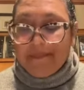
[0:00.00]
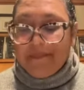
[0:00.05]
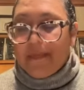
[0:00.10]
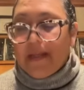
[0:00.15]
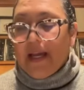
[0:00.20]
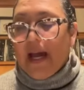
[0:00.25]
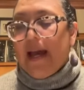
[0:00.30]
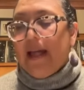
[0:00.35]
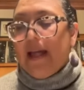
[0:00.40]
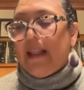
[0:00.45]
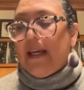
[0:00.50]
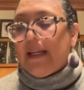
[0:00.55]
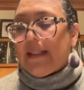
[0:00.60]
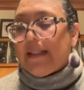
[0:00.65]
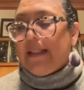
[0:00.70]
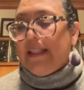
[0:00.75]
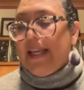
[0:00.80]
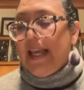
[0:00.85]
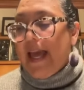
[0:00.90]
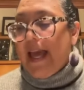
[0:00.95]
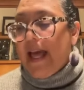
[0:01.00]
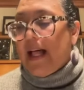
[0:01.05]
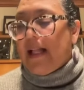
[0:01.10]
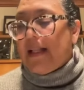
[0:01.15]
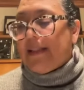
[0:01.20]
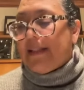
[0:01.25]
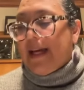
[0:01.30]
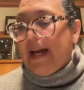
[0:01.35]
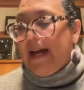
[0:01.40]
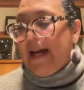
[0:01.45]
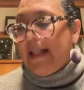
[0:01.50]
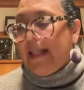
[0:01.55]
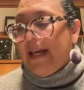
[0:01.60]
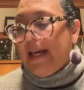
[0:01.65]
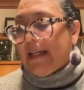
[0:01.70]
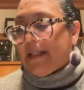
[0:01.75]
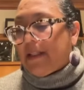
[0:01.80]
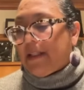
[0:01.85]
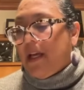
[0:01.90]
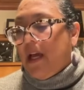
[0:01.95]
dialect, the L
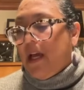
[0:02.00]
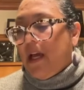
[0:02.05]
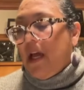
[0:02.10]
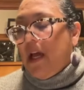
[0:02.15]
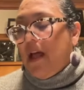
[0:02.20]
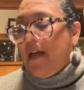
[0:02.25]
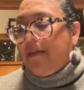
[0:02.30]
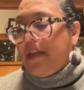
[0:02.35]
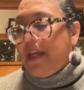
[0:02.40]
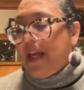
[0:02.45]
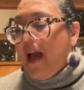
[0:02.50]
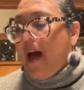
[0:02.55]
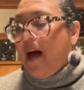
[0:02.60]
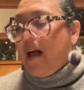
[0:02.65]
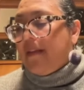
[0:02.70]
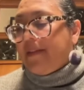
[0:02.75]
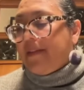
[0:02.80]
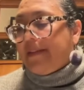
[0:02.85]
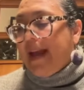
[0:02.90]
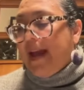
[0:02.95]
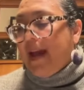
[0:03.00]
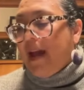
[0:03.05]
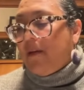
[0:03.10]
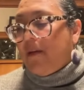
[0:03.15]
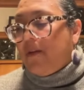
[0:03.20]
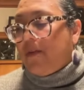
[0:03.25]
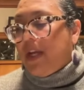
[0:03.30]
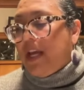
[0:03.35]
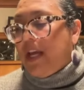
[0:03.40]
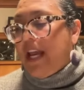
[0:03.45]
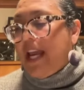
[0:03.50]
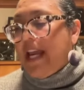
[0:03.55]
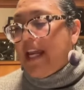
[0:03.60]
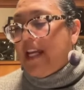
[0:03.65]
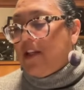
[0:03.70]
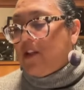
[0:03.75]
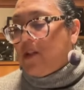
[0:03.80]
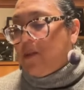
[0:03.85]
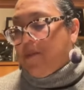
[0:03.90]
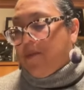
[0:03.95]
dialect, the L sound
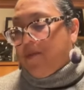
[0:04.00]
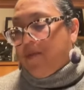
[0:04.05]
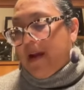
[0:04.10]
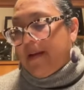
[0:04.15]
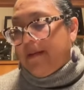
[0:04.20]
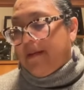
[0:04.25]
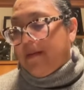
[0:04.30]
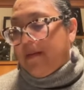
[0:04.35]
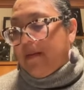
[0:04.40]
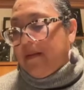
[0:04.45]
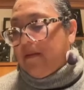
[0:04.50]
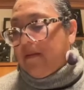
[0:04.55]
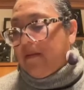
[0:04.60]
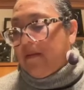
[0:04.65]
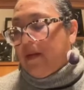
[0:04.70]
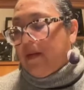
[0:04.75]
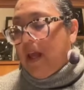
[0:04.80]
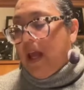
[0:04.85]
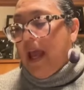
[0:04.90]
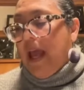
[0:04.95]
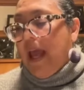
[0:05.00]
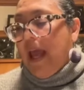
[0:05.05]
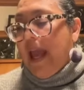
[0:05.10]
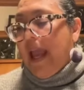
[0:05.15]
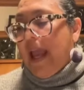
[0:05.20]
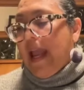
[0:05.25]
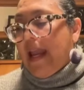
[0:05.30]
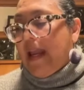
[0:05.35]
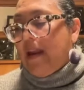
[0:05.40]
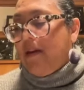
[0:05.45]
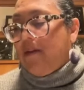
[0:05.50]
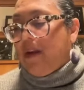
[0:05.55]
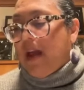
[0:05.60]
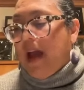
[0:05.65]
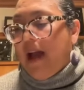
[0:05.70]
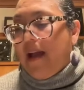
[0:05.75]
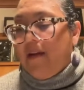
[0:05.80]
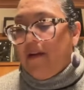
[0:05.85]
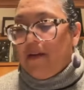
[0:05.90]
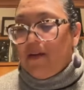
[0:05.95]
is present. And
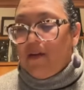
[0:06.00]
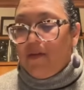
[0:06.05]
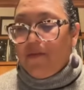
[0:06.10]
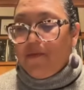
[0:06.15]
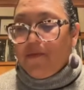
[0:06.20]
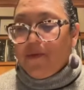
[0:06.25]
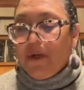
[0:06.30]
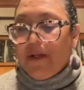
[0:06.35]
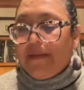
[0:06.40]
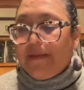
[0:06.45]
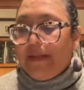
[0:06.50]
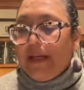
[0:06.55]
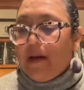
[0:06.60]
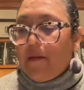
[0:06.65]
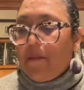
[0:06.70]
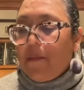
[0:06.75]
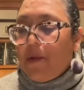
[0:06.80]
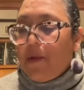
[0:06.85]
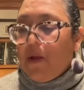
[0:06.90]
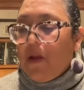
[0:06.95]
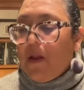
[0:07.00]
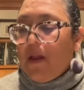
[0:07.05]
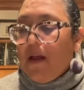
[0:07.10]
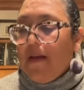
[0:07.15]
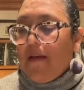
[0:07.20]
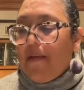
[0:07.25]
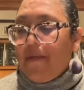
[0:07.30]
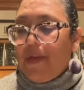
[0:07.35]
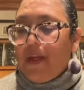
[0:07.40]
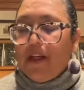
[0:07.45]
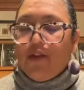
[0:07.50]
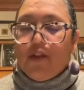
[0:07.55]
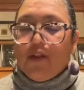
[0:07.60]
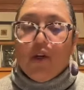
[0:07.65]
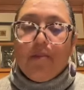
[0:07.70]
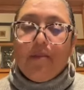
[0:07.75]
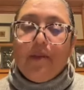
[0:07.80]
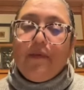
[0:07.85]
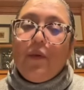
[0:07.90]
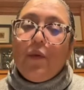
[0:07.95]
for example, in
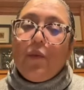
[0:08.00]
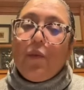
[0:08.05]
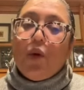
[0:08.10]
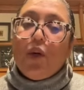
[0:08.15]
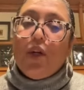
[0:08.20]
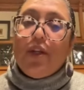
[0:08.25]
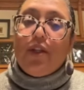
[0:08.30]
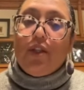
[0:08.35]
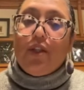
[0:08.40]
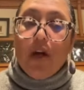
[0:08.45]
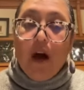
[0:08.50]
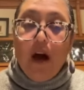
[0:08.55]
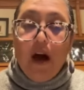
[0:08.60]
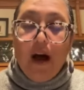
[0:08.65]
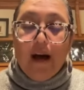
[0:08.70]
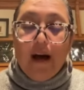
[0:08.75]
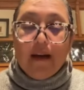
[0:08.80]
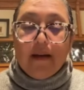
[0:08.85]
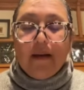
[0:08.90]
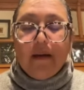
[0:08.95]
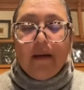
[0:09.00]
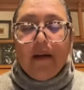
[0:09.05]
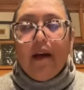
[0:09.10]
terms of the word dog,